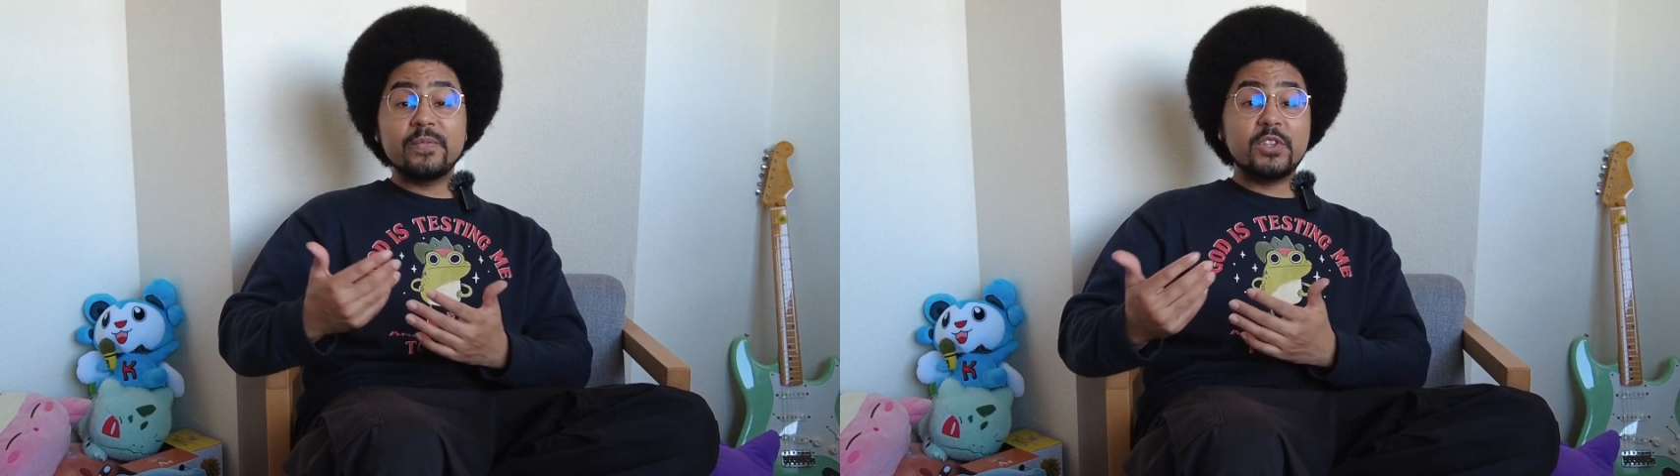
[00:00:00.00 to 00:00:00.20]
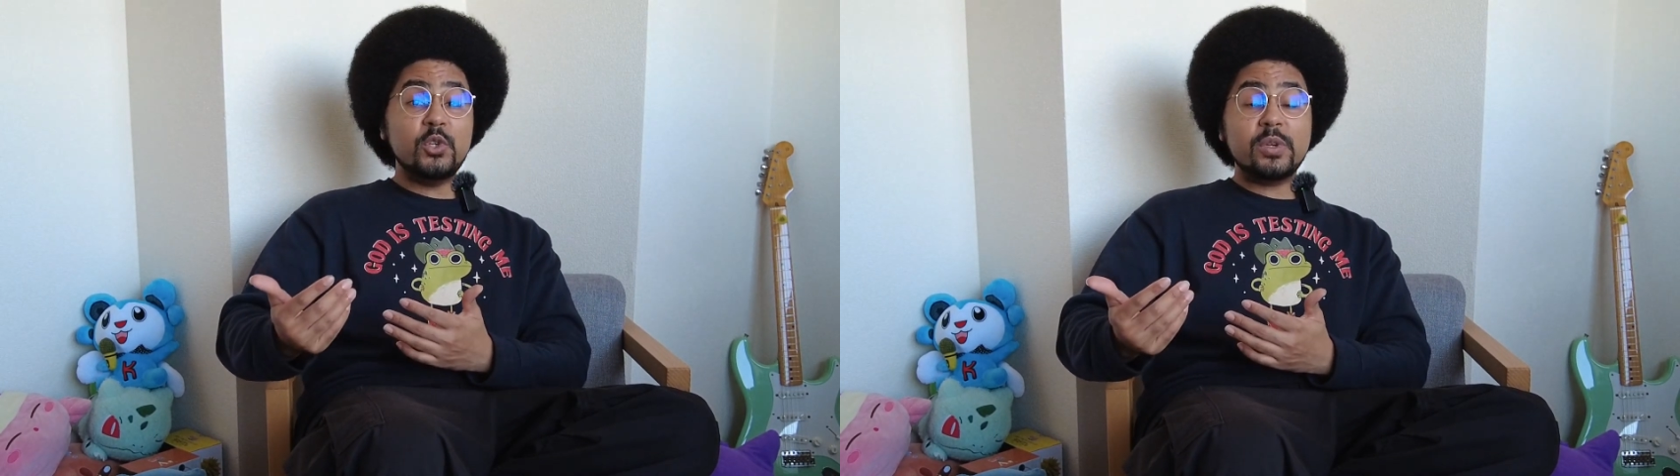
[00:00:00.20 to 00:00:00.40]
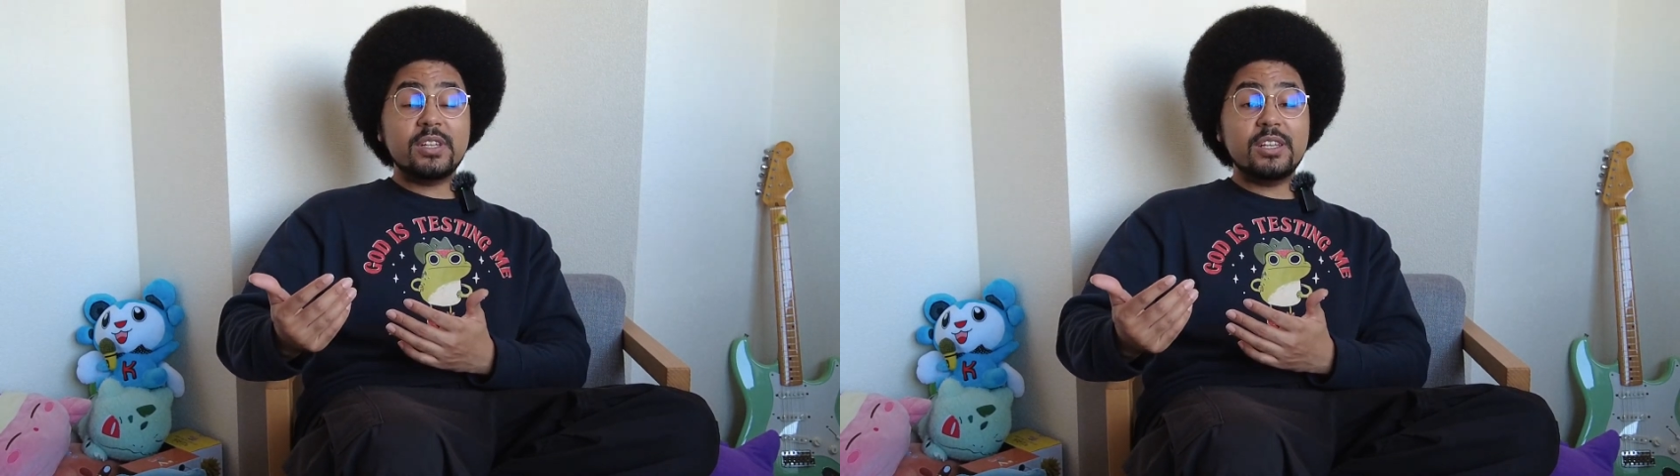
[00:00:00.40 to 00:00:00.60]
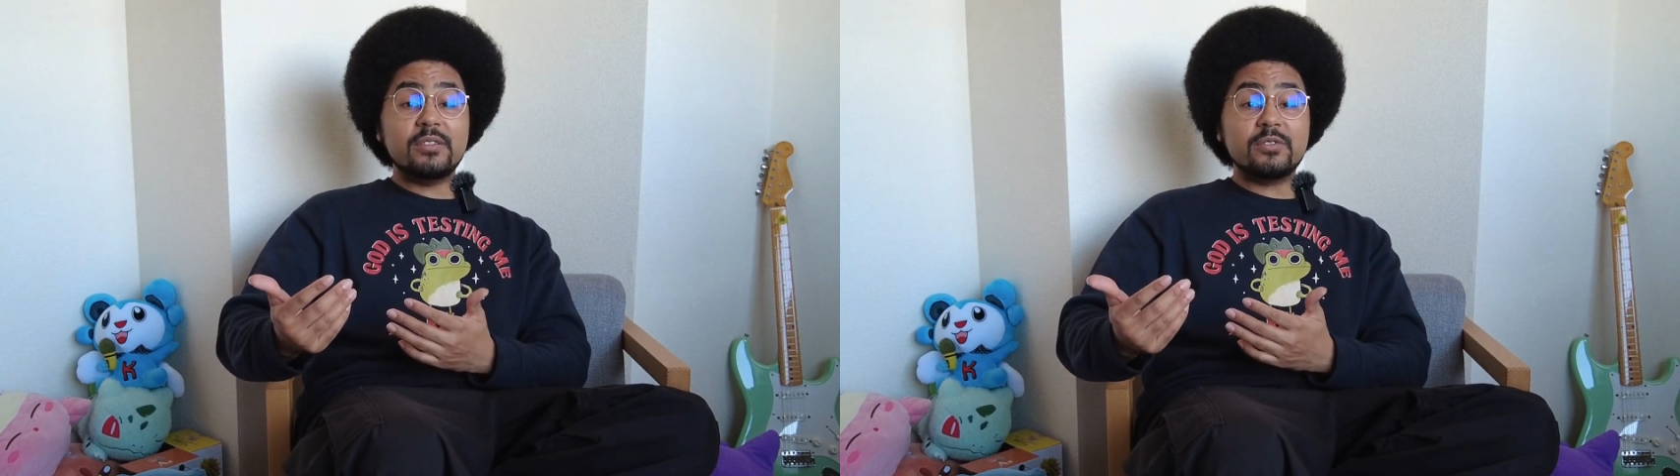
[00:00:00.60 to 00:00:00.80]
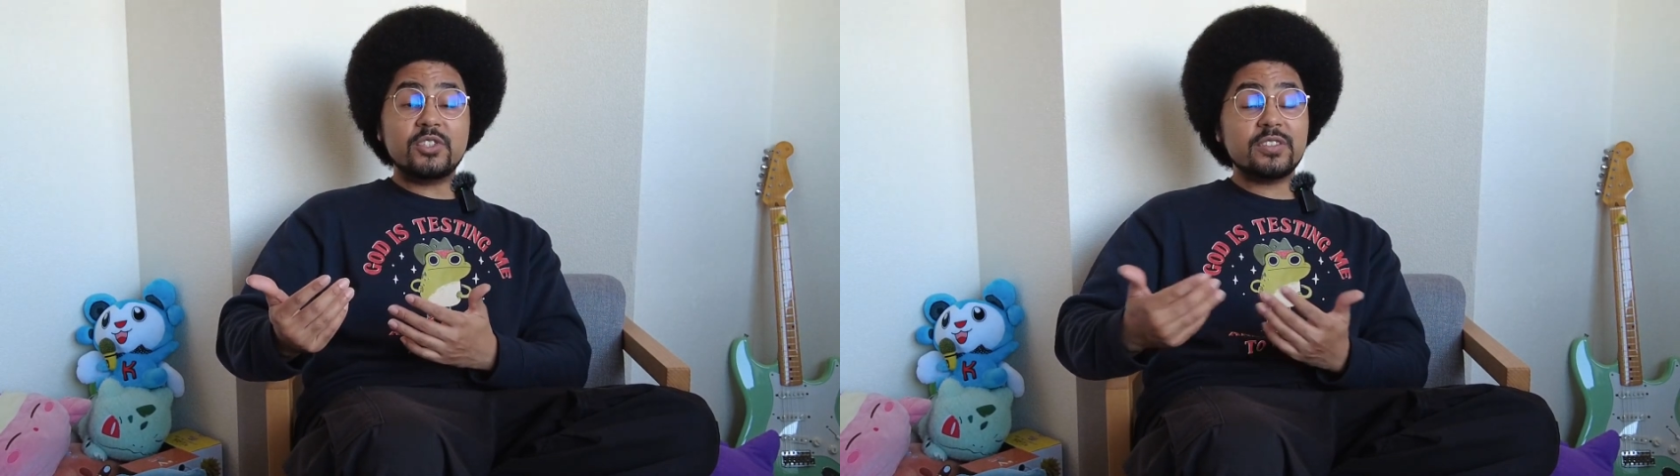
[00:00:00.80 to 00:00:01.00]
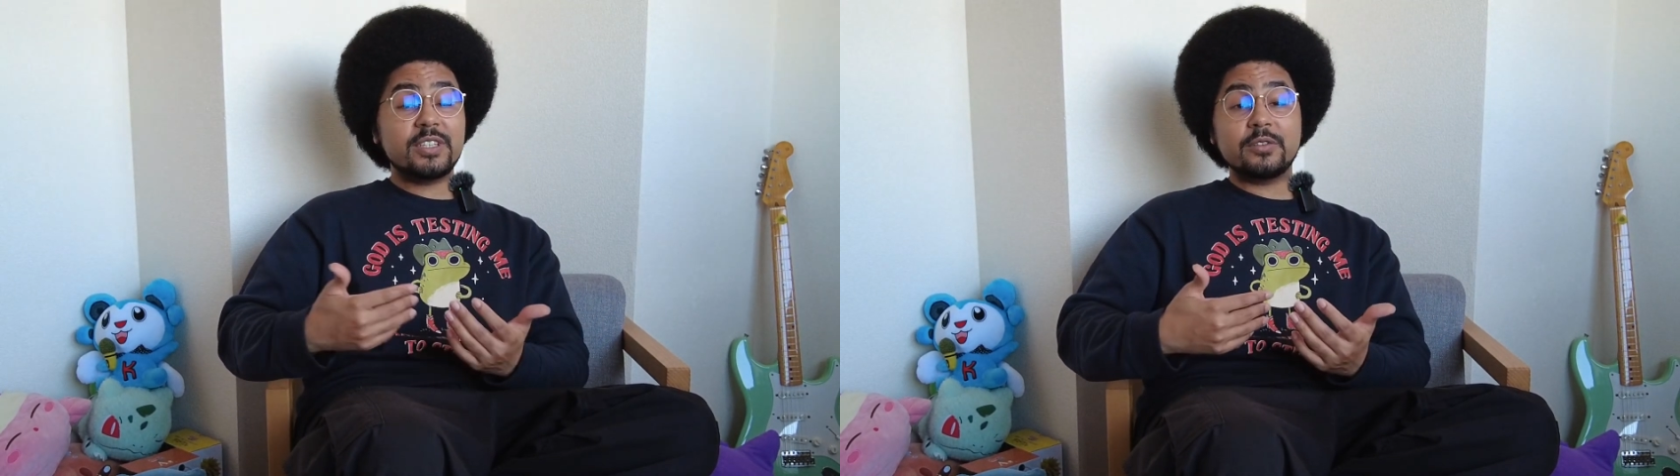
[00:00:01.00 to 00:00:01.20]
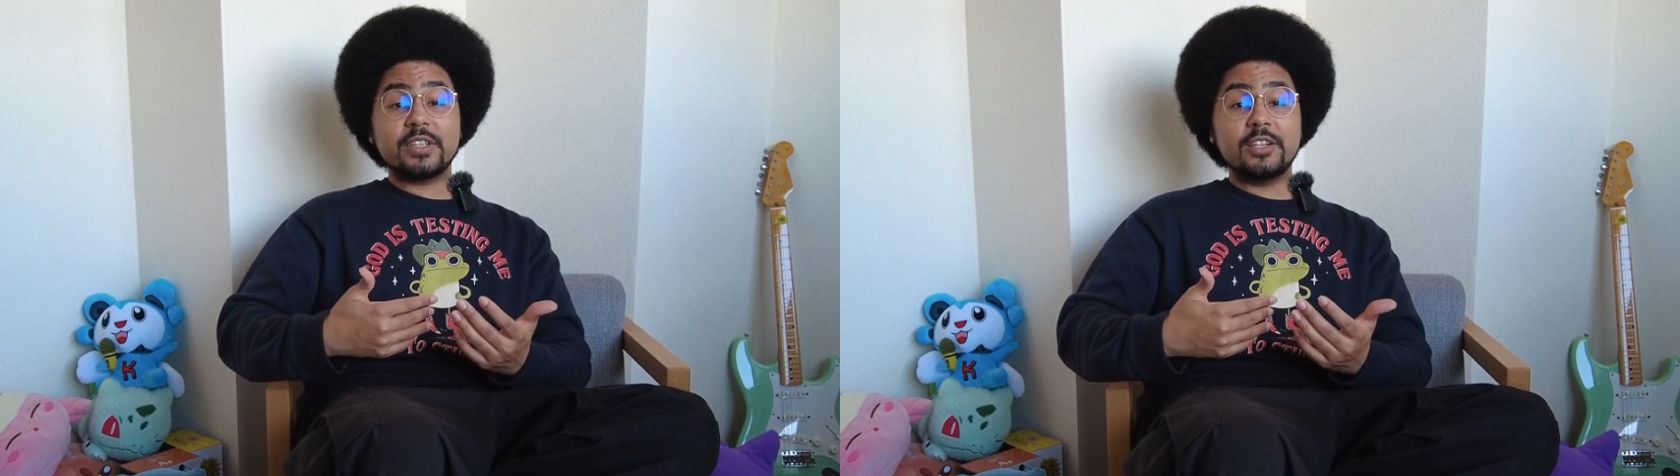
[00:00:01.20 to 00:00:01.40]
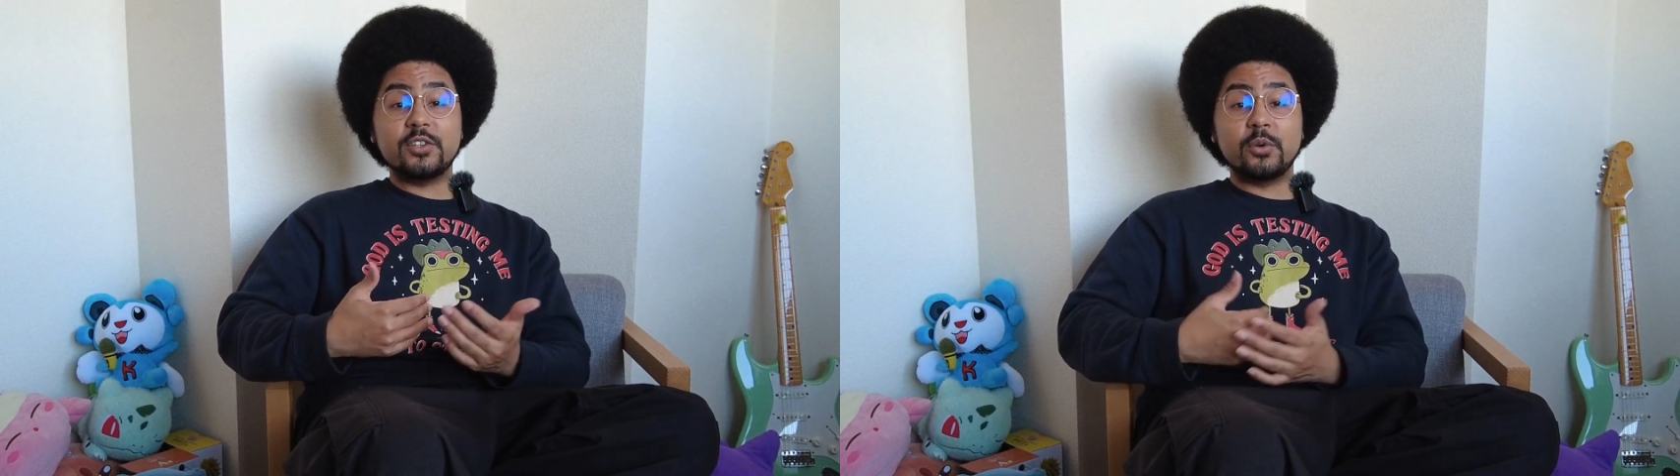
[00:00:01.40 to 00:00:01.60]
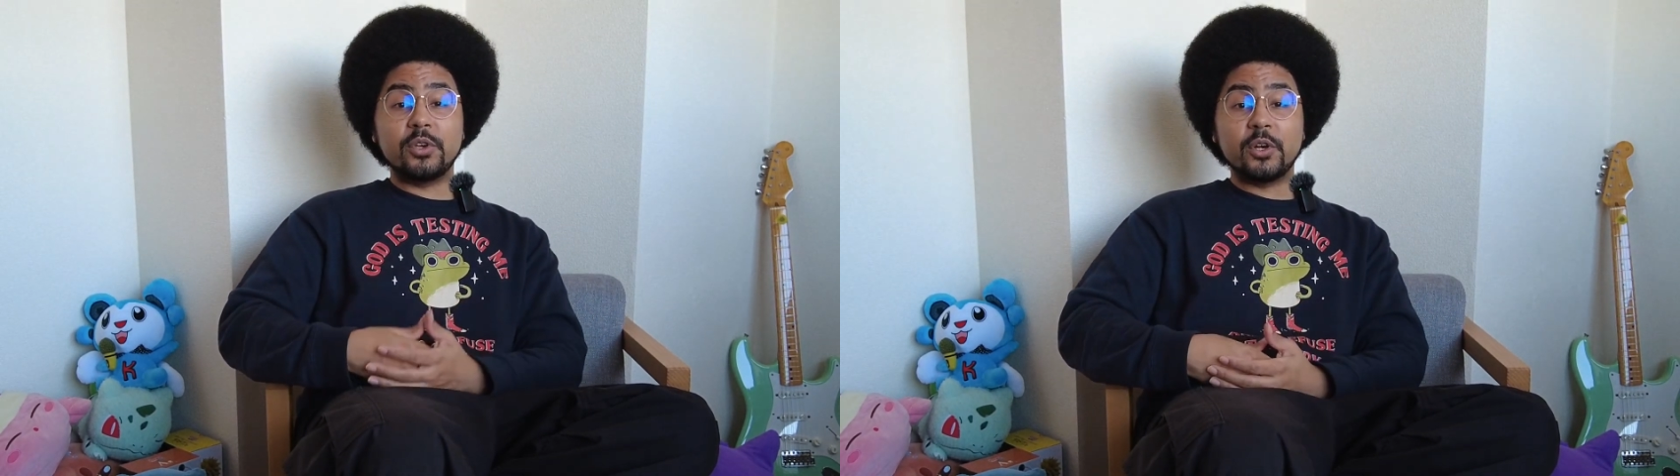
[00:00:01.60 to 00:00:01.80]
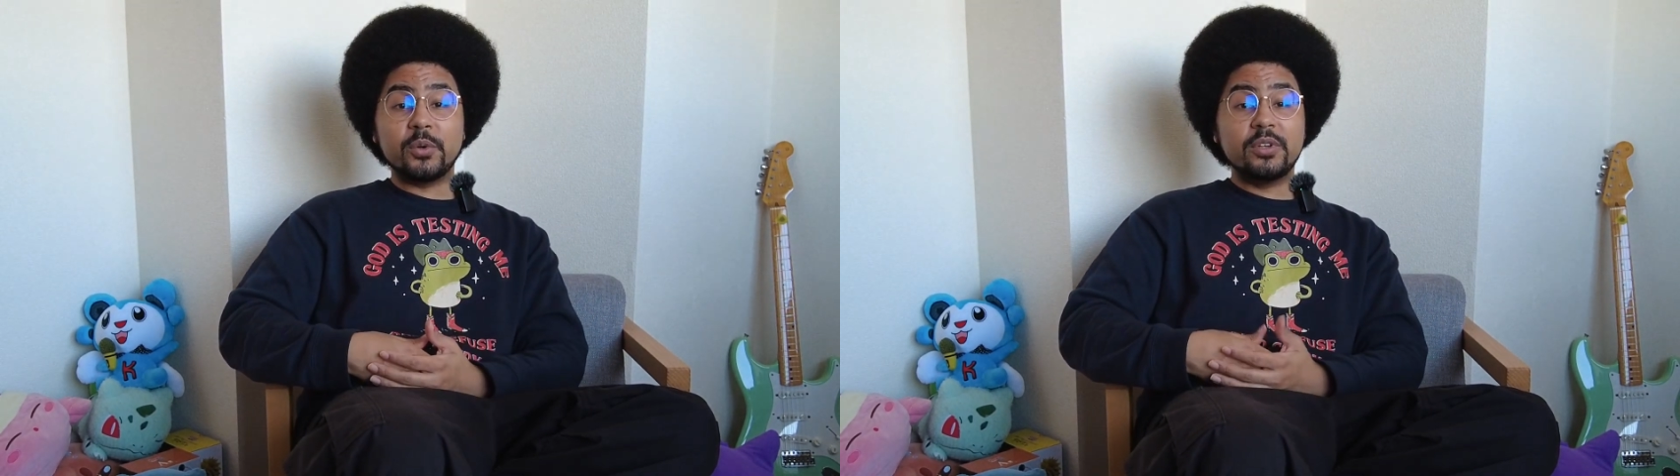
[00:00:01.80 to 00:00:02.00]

You can live just outside Tokyo,